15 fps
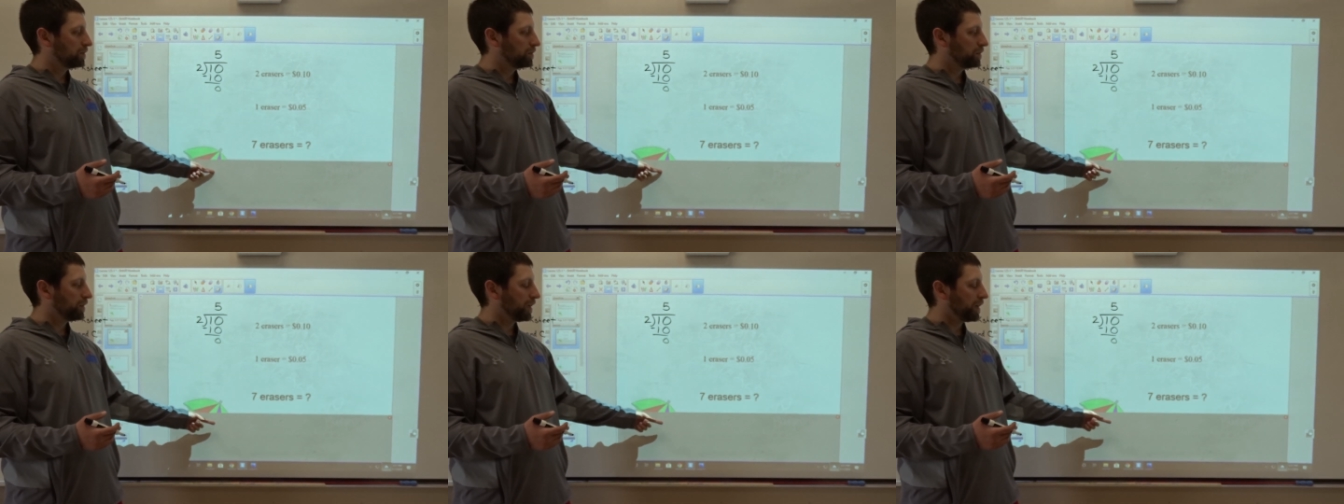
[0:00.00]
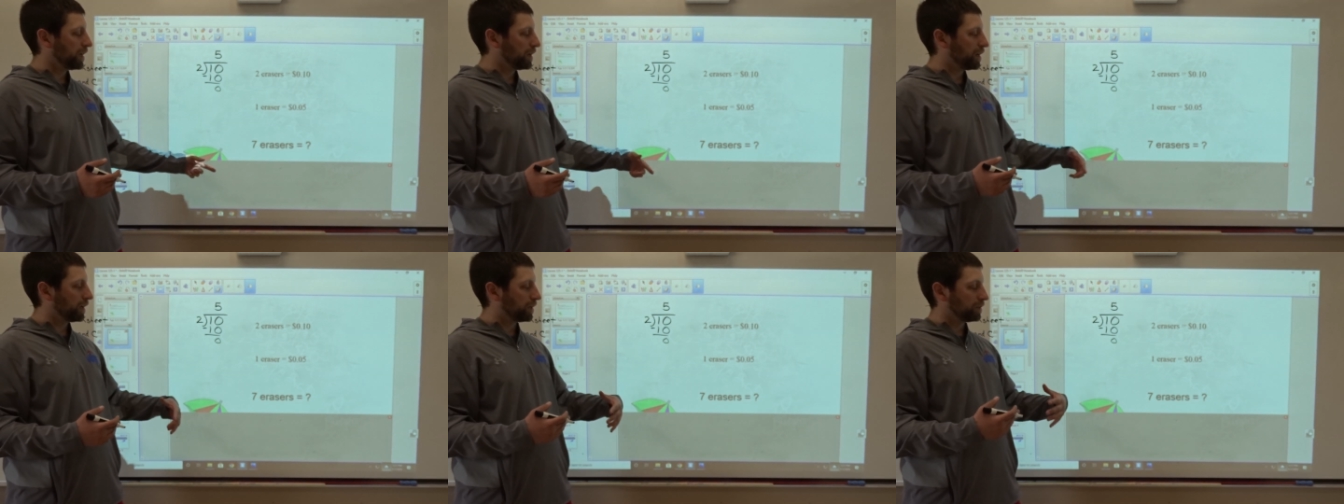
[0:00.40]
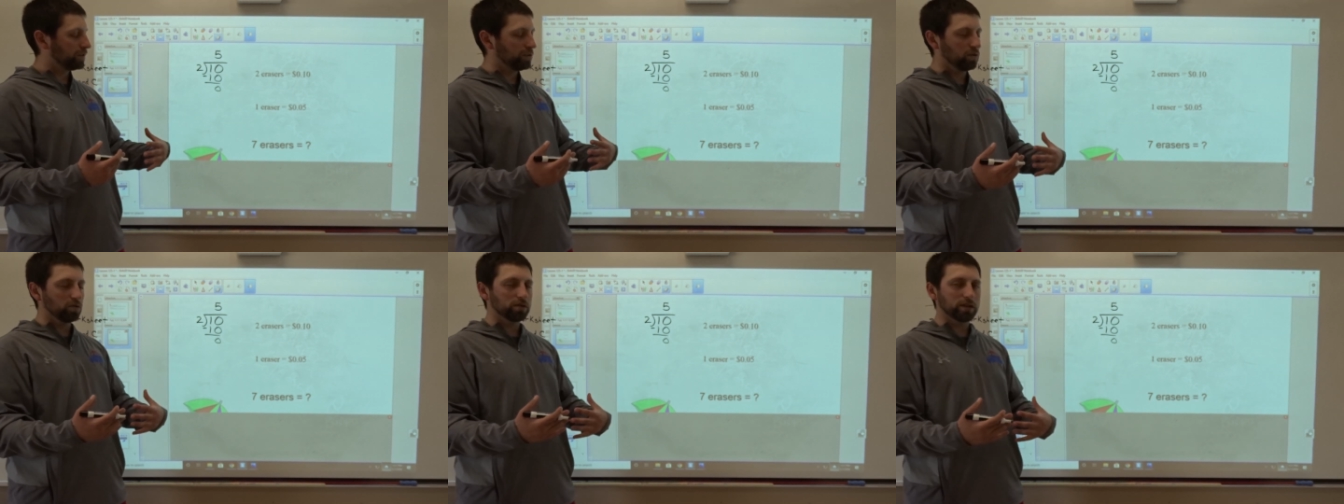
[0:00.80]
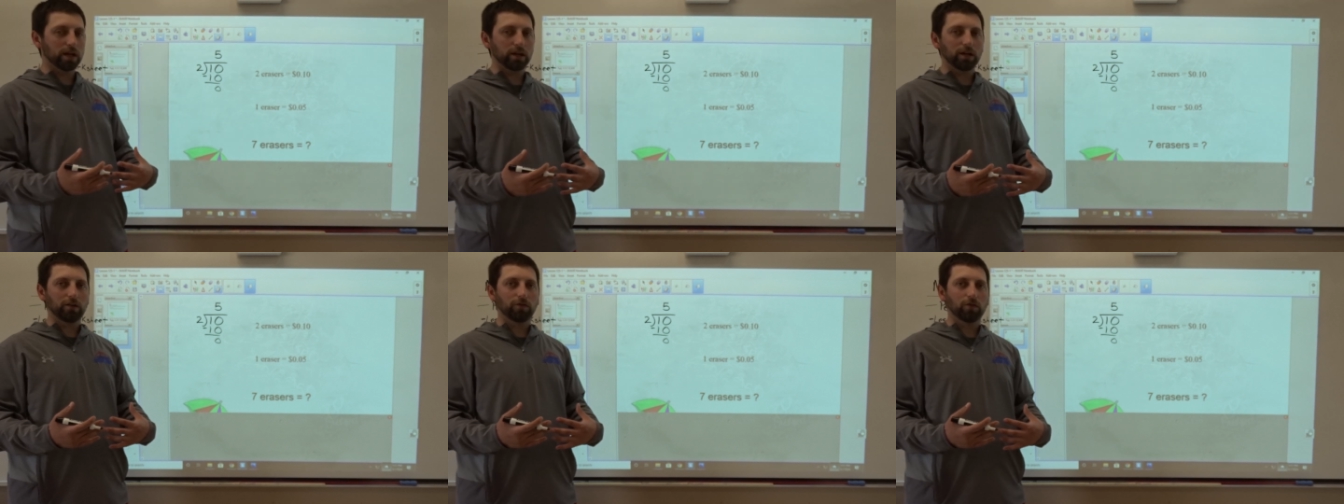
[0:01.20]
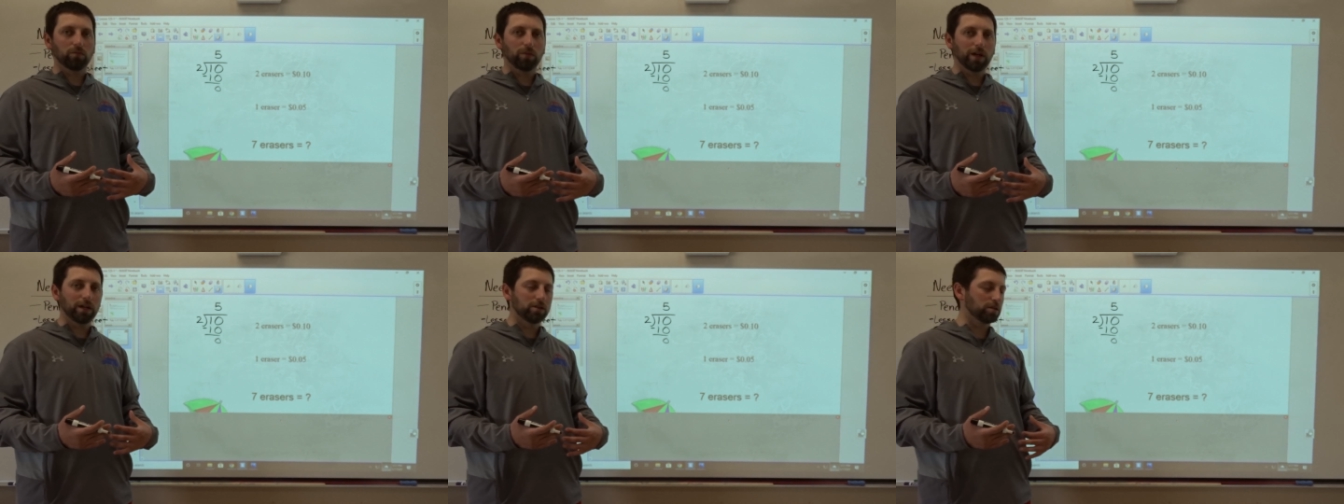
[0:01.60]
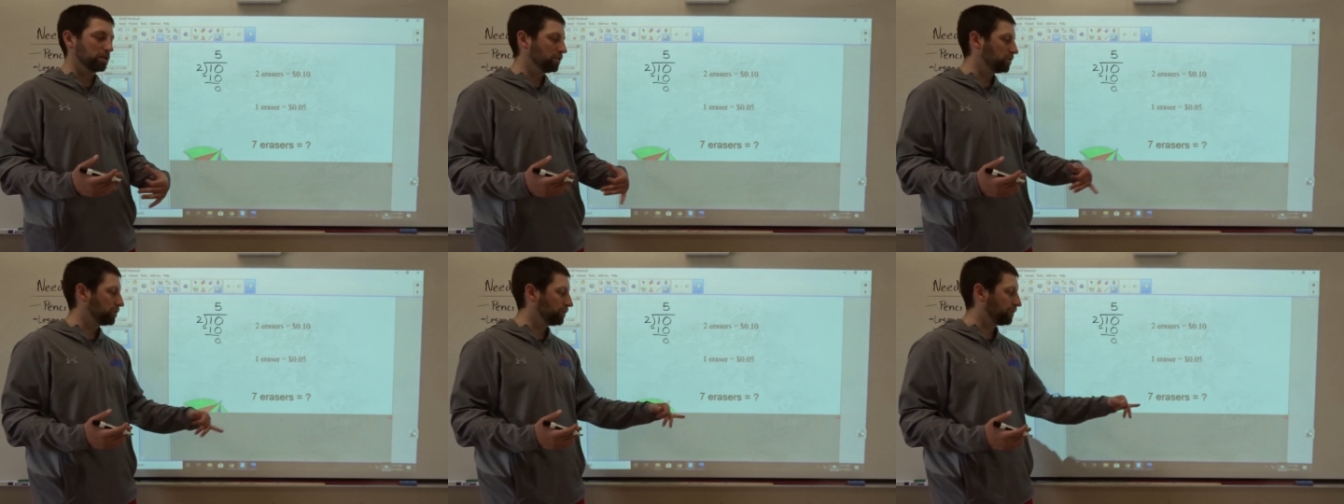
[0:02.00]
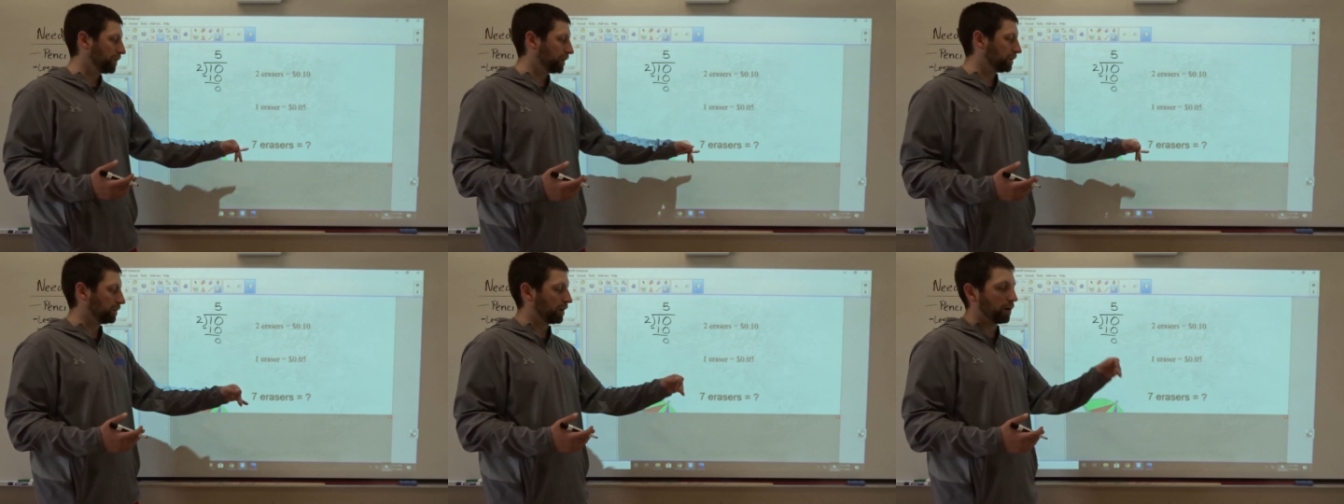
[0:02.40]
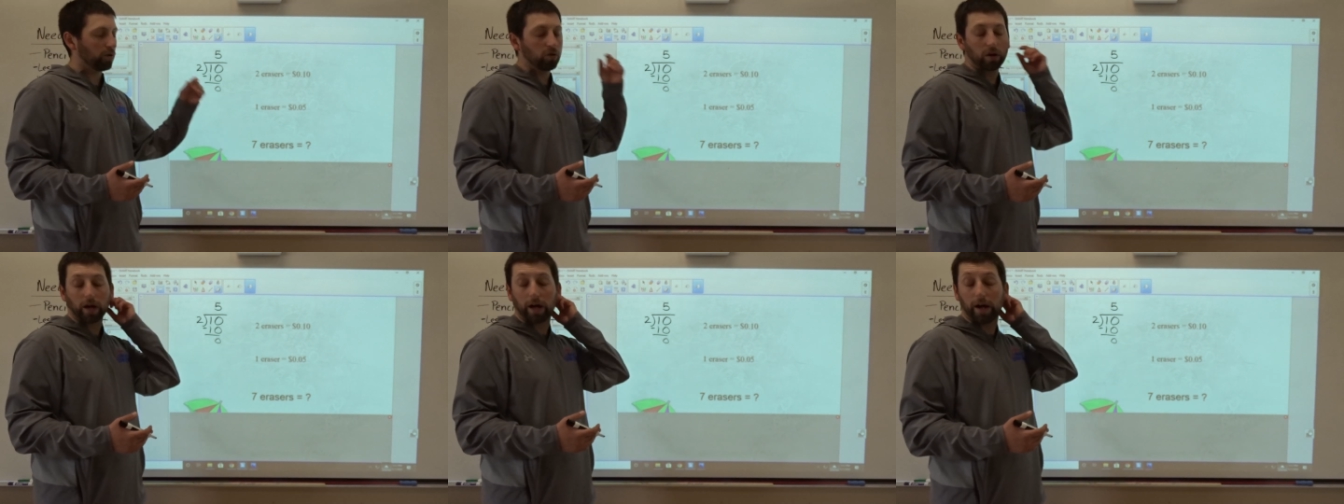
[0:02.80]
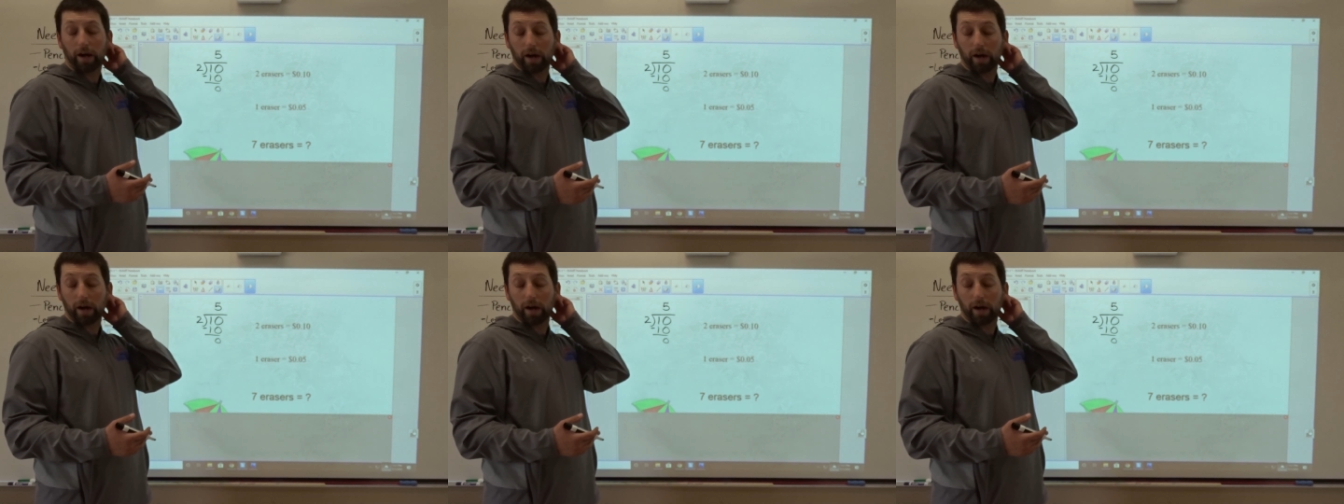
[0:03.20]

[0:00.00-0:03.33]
So then I can use that information to figure out